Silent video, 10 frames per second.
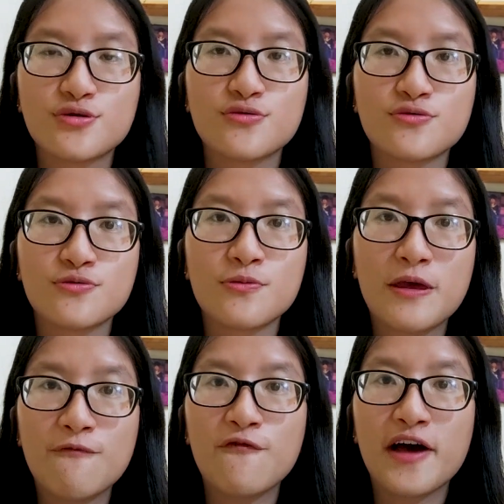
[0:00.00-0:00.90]
to
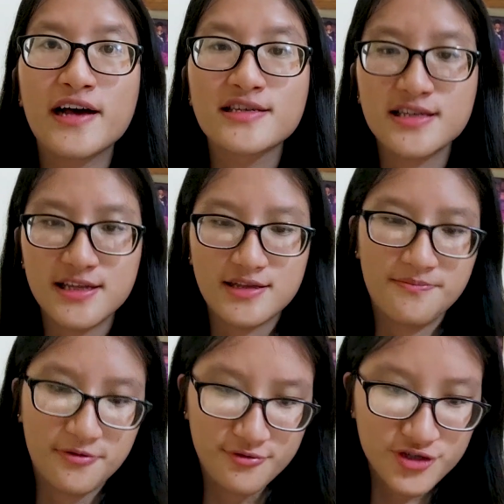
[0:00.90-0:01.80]
invest in a
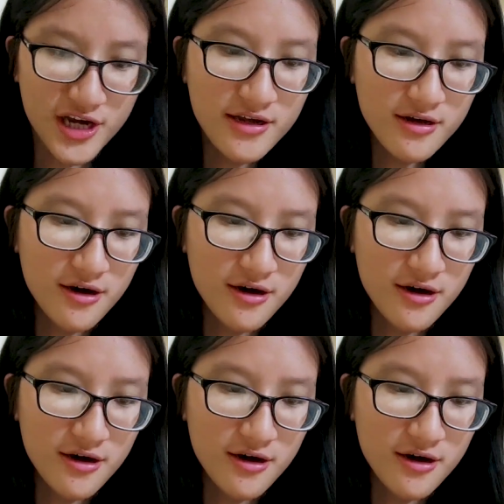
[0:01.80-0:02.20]
project